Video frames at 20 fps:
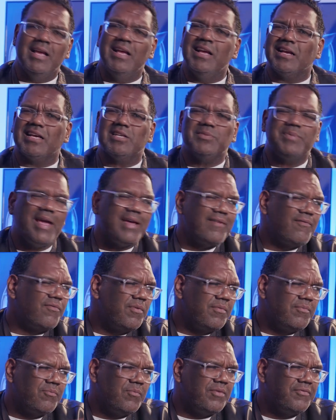Because
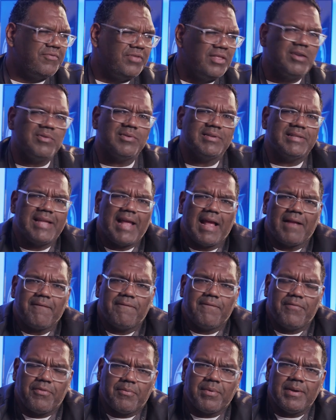we've literally
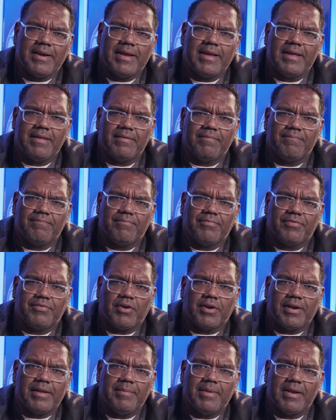had 3
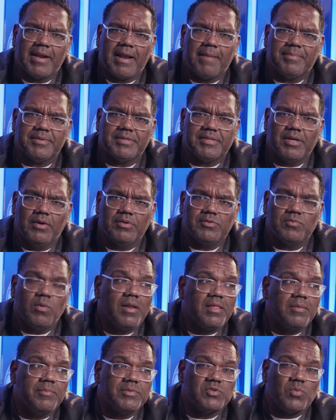30-minute episodes.
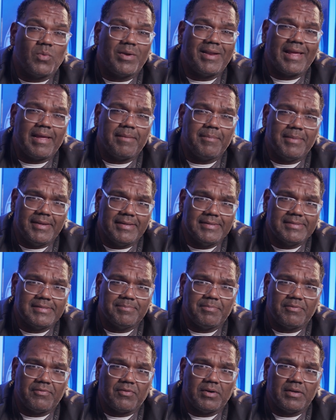One of them was 28 minutes
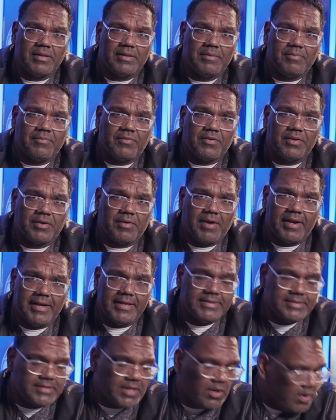before the
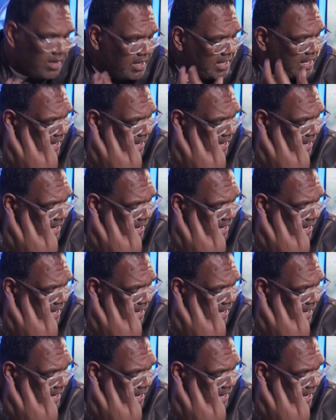credits. So,